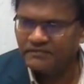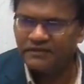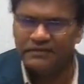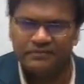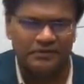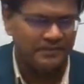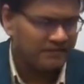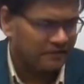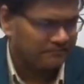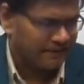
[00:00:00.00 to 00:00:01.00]
from the
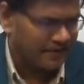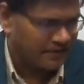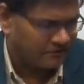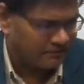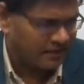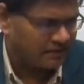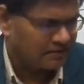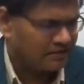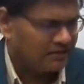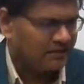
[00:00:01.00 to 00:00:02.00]
perspective of men and women,
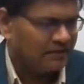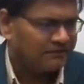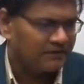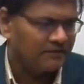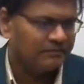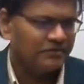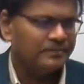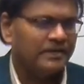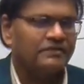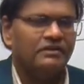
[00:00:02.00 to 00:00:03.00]
from the
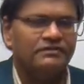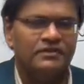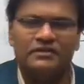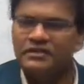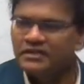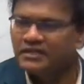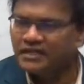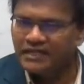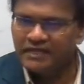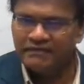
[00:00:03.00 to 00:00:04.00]
perspective of
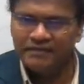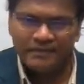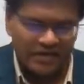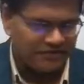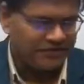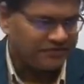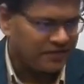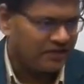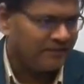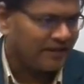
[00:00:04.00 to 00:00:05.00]
developed regions
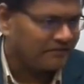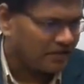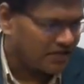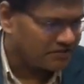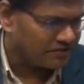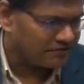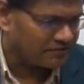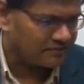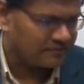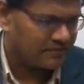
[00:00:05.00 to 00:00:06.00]
and backward
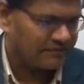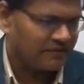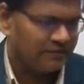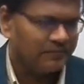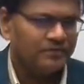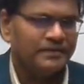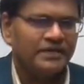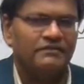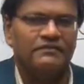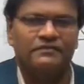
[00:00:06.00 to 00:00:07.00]
regions, from the
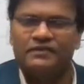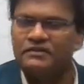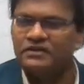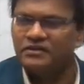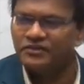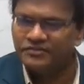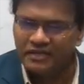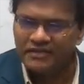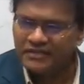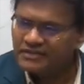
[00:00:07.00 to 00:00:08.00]
perspective of forward castes
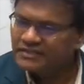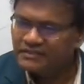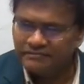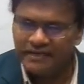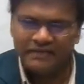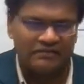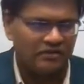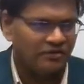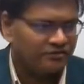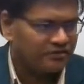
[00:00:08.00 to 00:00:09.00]
and backward
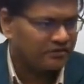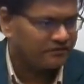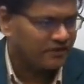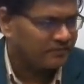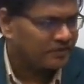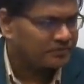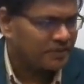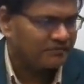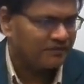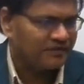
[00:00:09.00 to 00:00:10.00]
castes, from the
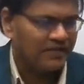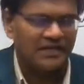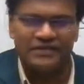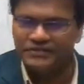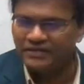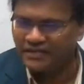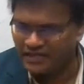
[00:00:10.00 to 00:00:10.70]
perspective of agriculture